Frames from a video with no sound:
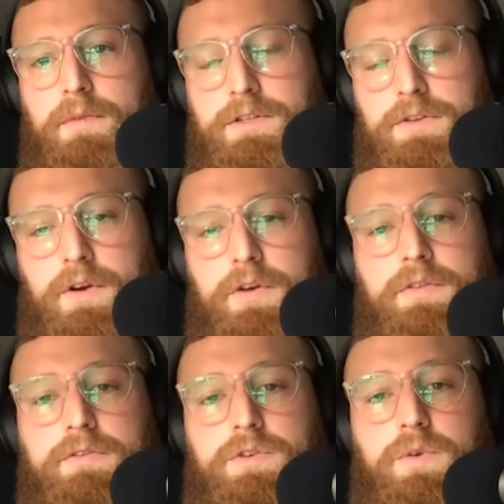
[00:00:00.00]
muscle
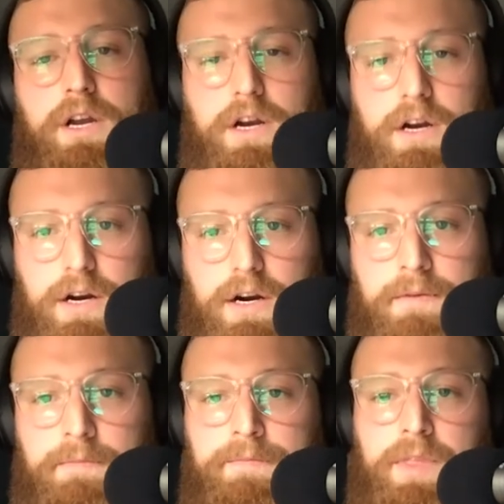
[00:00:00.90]
growth to occur,